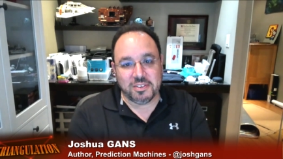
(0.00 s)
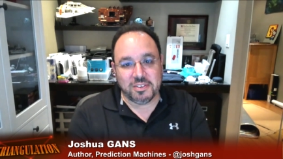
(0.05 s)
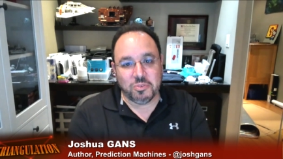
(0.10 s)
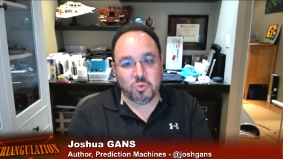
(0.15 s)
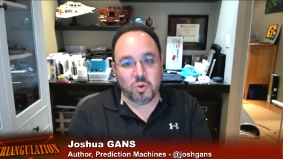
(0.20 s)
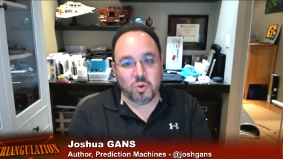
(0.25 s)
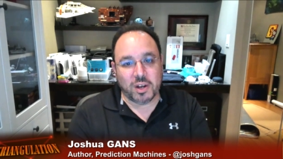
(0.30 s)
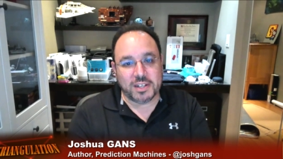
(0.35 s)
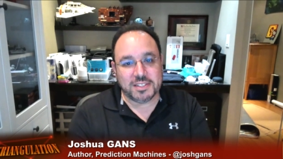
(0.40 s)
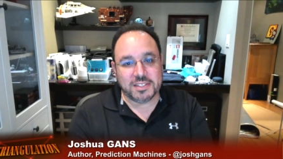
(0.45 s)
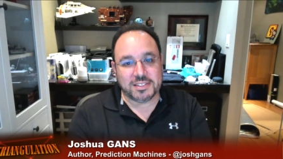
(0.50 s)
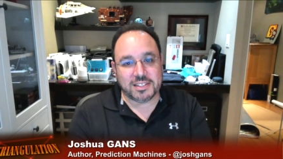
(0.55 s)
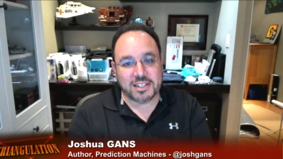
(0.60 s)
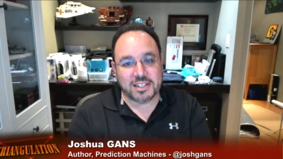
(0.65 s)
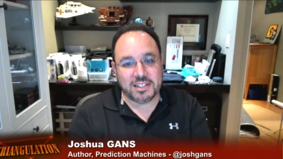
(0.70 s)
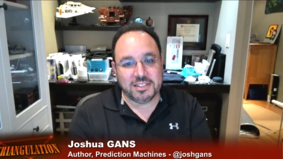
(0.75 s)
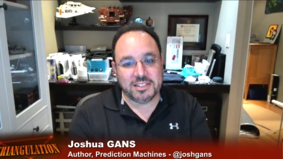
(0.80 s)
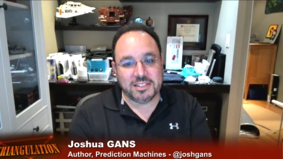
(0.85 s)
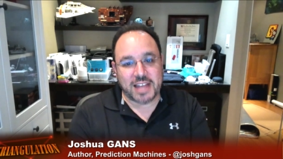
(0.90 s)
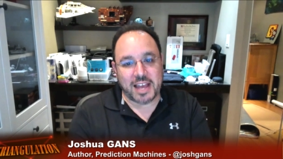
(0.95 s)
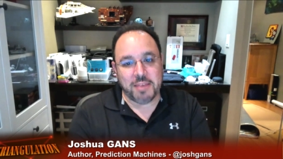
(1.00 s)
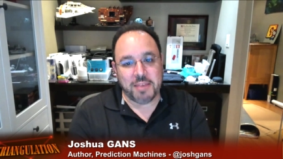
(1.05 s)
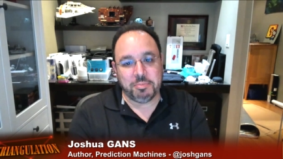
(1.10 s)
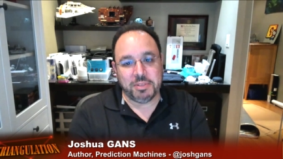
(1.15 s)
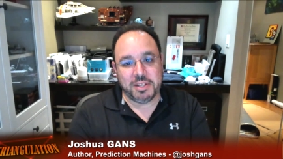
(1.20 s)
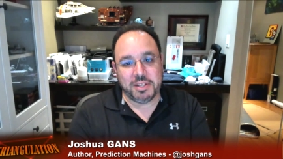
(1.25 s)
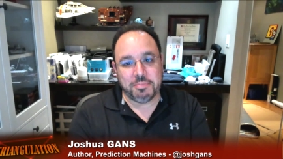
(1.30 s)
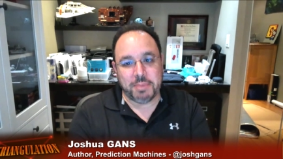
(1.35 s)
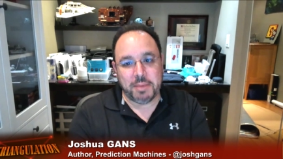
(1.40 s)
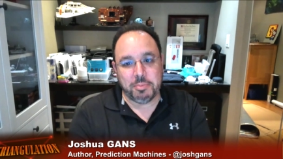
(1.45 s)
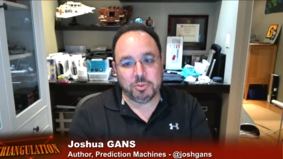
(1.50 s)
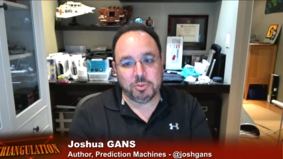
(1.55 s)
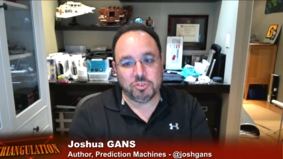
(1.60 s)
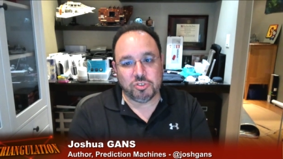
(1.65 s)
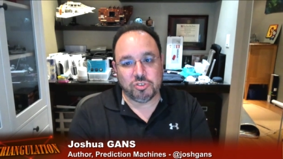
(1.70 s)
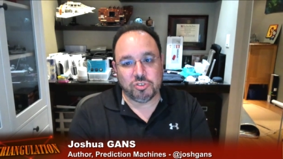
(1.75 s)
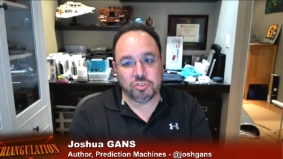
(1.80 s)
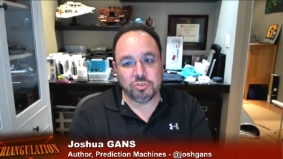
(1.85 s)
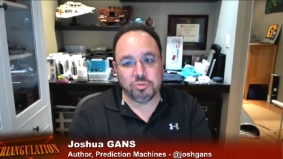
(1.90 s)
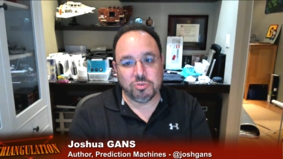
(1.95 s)
what it's enabling people
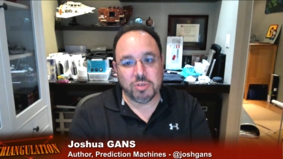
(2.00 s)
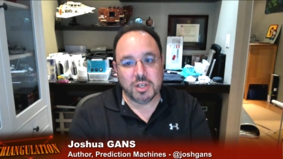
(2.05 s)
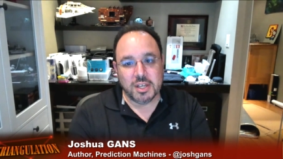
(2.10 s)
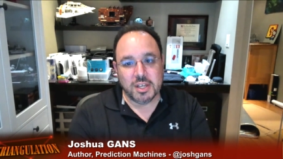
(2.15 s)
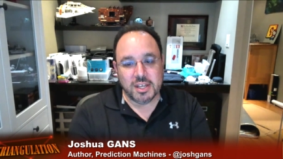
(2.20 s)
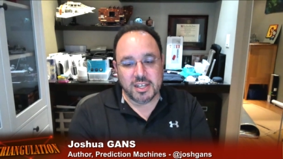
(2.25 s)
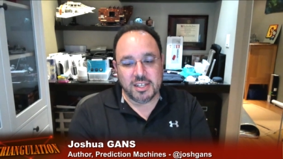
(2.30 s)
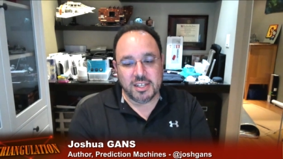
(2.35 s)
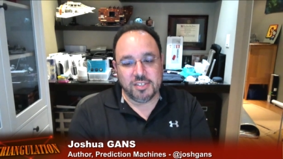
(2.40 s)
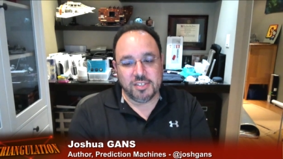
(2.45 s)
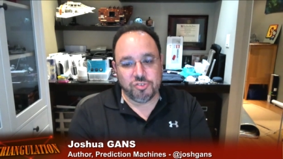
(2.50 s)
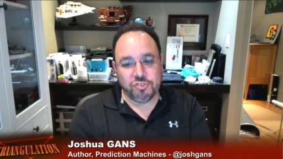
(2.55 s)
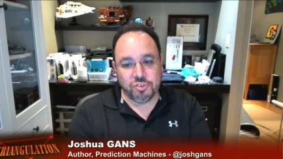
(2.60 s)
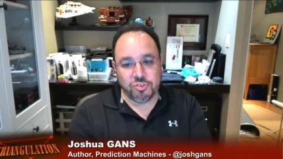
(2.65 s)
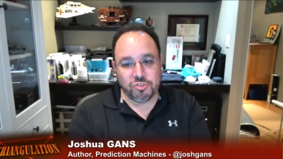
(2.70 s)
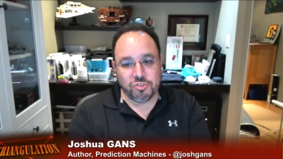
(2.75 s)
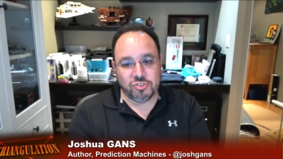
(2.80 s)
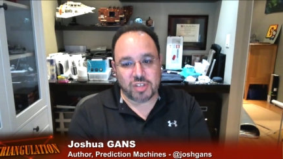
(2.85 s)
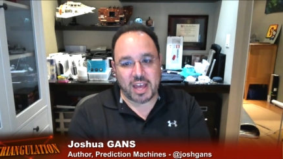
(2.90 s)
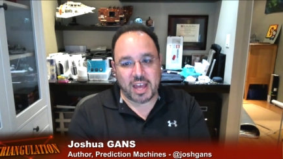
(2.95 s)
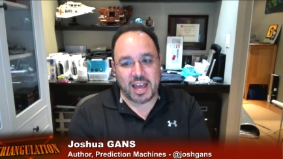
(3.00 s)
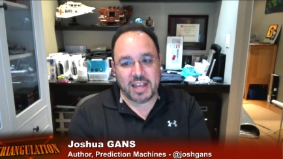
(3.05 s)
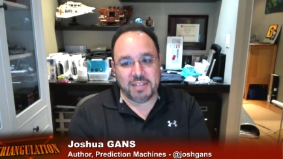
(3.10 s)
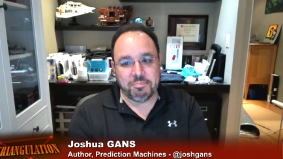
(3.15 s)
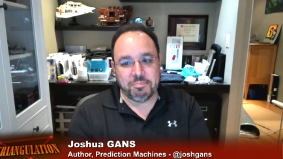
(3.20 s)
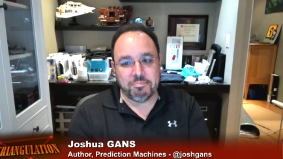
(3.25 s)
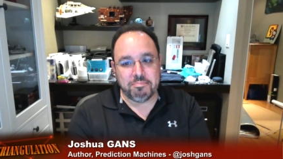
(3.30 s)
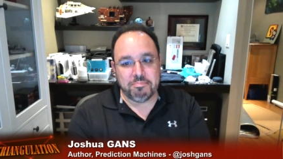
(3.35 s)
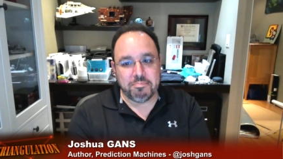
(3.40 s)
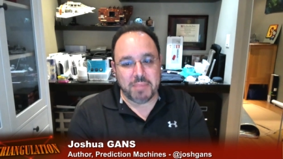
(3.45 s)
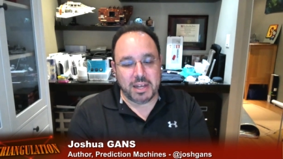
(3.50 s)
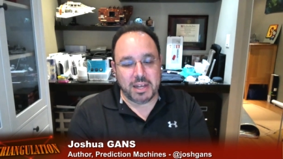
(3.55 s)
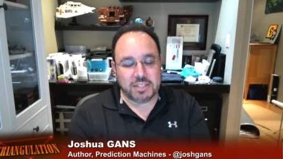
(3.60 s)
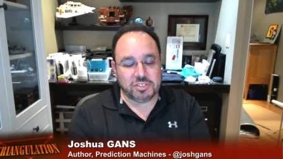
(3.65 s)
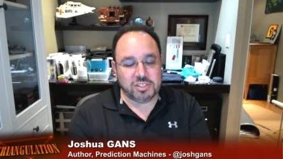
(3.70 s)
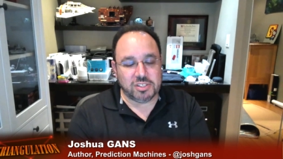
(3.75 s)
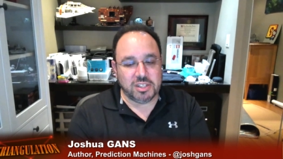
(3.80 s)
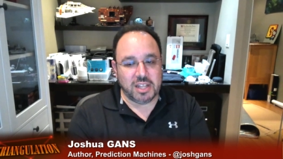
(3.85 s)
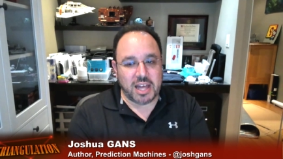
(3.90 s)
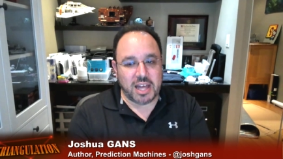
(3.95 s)
to do is use a
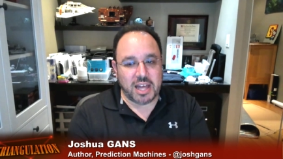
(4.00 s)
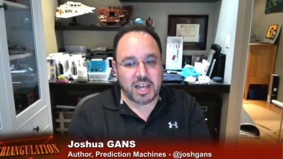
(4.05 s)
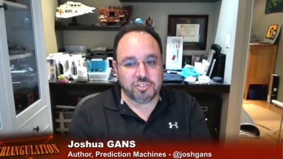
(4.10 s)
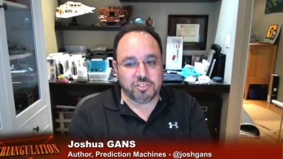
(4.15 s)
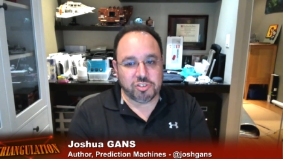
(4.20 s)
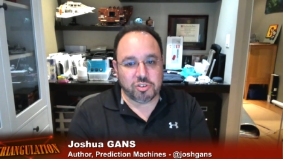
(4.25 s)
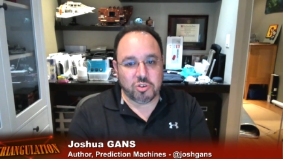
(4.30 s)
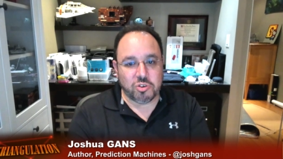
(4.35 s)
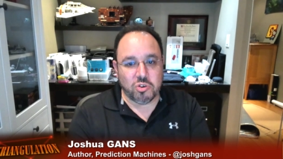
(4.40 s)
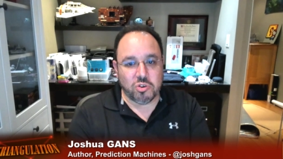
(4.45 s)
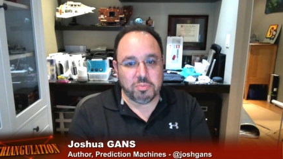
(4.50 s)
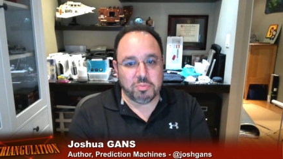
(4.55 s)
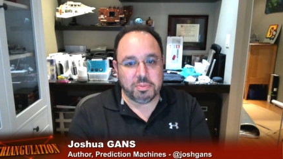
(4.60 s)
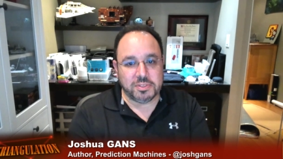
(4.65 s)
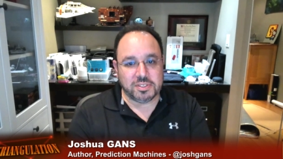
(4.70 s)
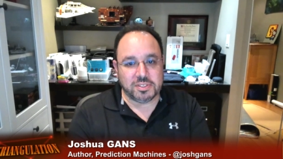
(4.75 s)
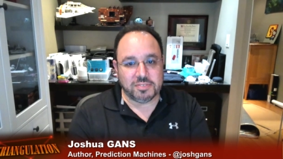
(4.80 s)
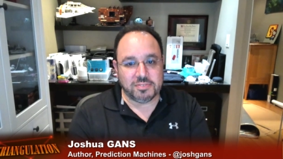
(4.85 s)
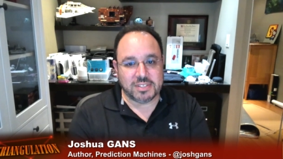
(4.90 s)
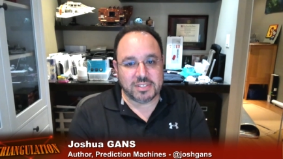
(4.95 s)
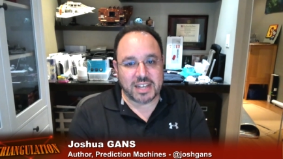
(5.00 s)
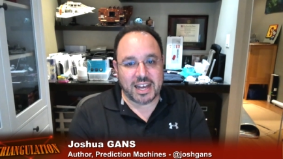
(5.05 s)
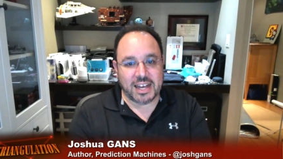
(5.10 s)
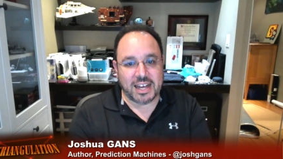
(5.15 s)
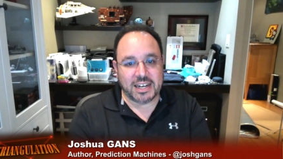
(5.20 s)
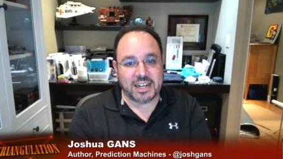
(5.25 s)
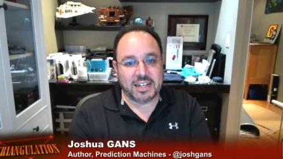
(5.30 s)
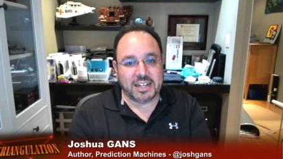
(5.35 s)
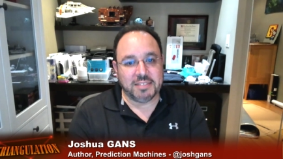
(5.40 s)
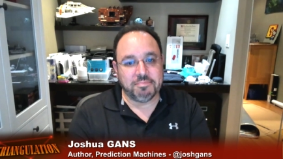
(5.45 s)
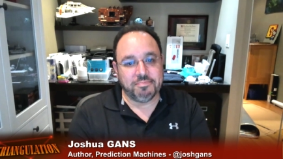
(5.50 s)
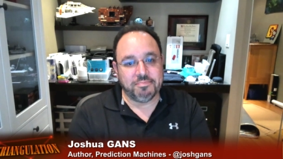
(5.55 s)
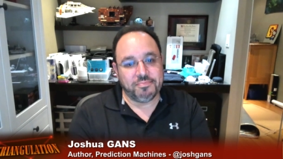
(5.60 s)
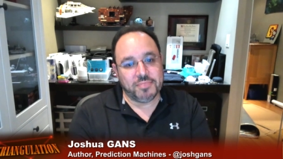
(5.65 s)
much larger corpus of data